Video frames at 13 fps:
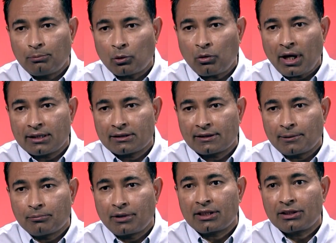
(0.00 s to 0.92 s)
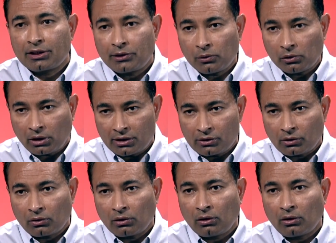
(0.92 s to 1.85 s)
provide some residual
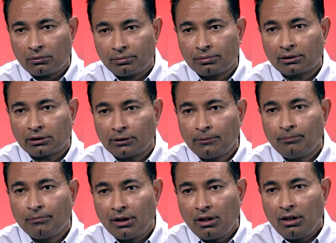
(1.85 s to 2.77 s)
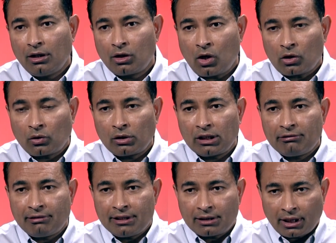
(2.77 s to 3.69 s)
control of uh, not only
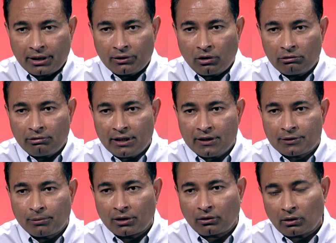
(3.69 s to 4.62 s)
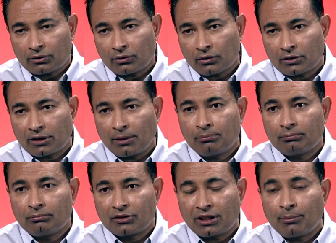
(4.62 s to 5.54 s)
winter annual weeds but also
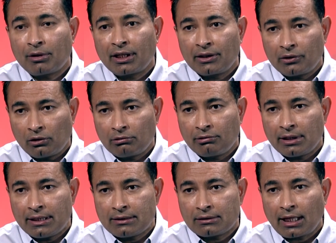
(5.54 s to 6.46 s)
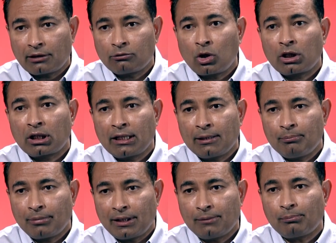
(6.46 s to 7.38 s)
some summer annual weeds like water
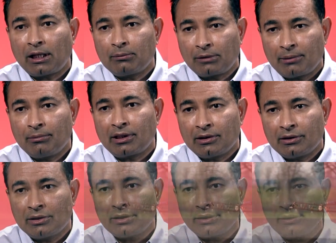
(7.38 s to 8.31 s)
hemp and palmer amaranth.